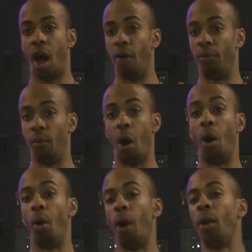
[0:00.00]
a,
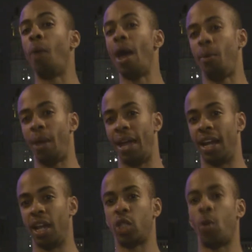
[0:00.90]
uh, an away
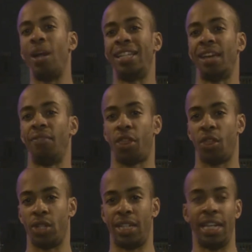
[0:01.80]
win, 27 to
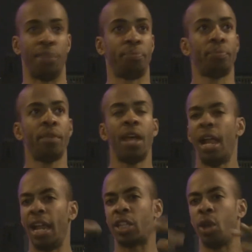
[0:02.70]
13.
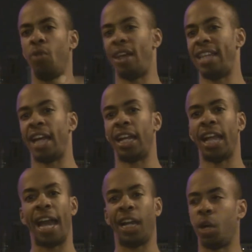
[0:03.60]
Let's go right down the
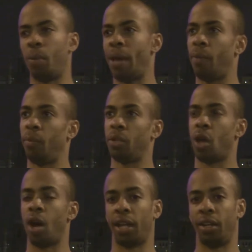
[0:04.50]
line a little bit. We're
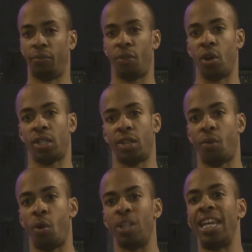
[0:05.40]
talking first,
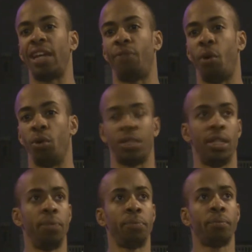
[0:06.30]
of course, Nick Foles.
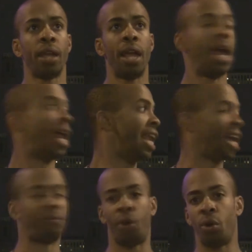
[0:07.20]

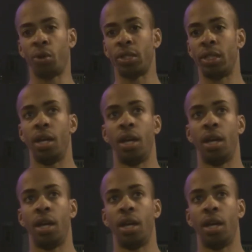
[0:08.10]
Nick Foles